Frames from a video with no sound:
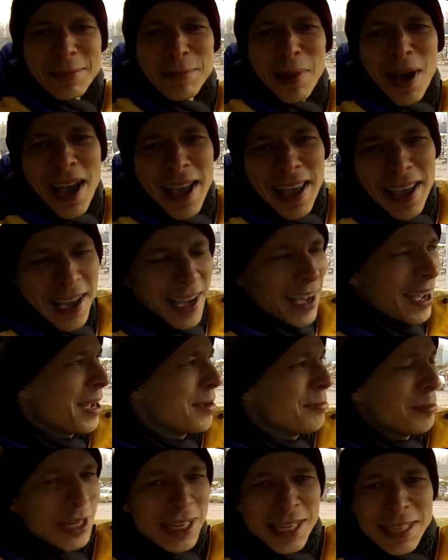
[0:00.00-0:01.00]
by a
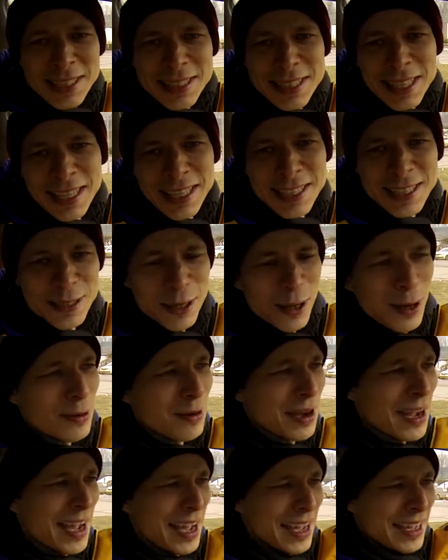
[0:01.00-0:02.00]
minute, so
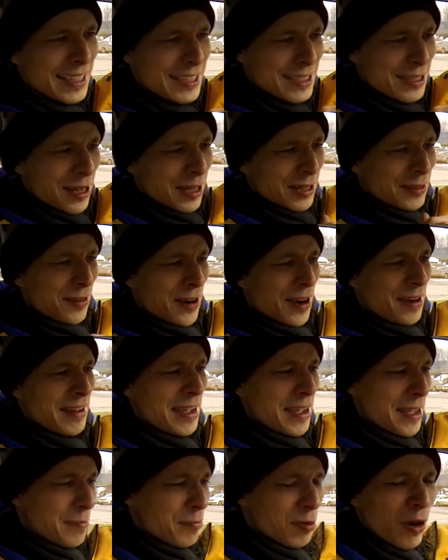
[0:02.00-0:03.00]
it's not
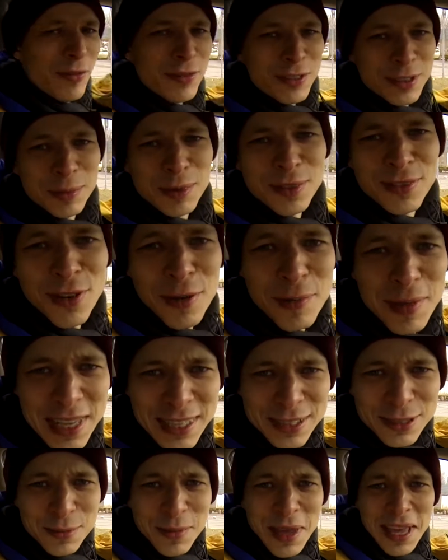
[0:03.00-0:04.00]
very profitable for me
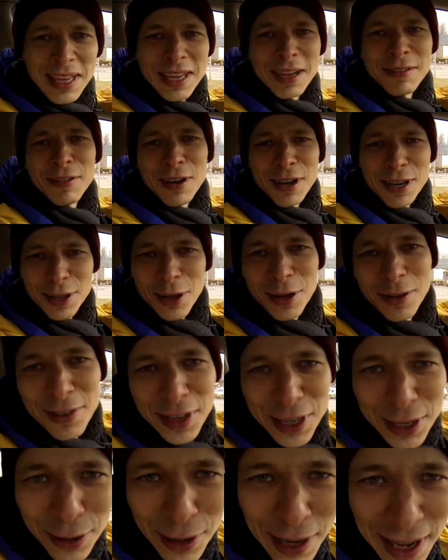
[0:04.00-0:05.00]
to make a very long
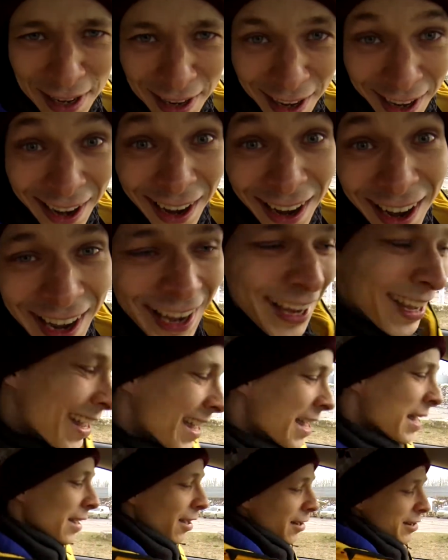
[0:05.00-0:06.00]
video here.
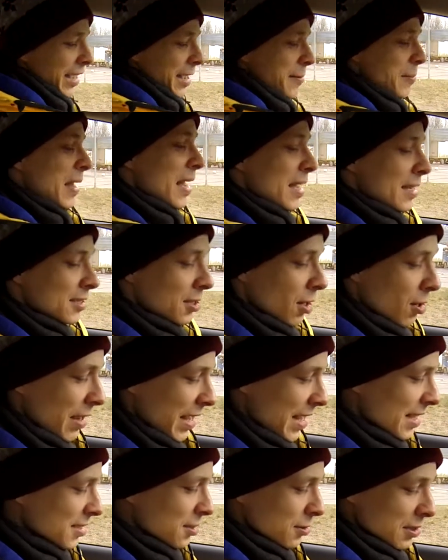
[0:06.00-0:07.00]
Okay, so
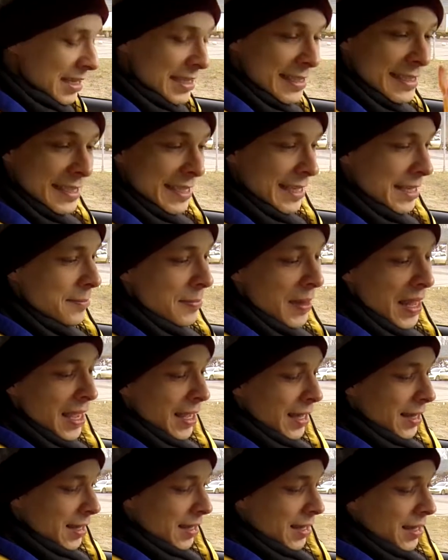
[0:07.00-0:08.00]
as you can see,
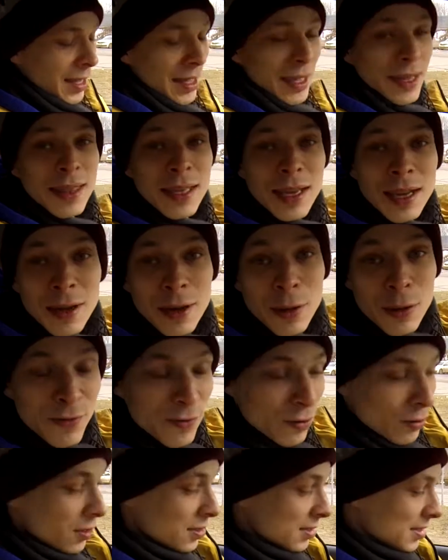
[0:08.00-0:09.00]
the
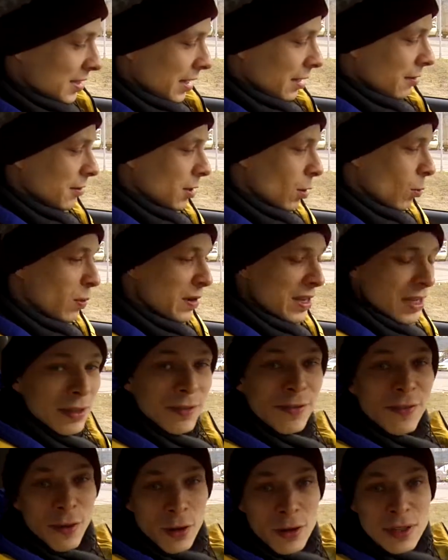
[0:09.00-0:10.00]
steering wheel,
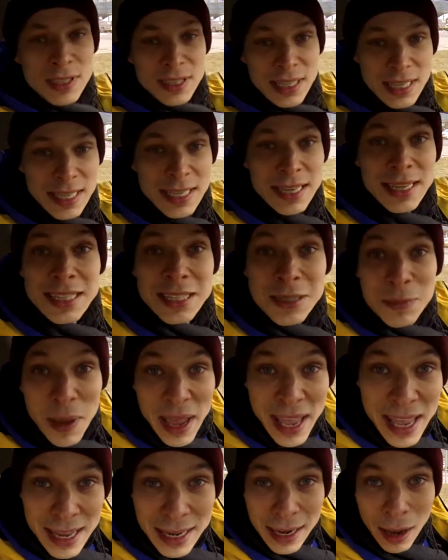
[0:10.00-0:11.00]
first, it is
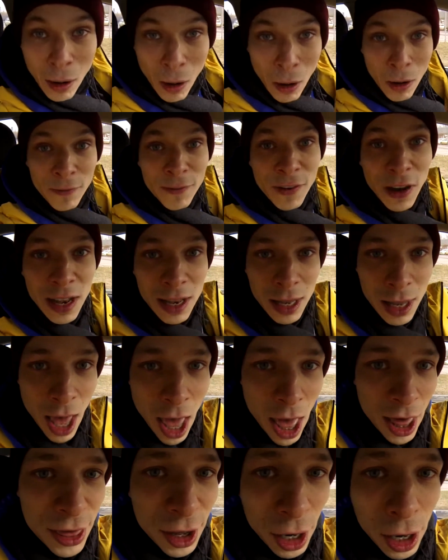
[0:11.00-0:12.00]
made of
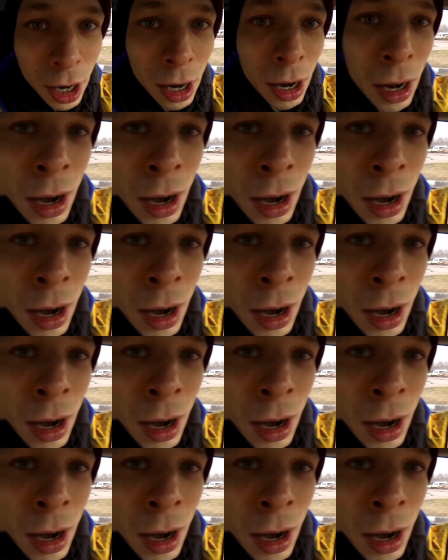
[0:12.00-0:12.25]
leather.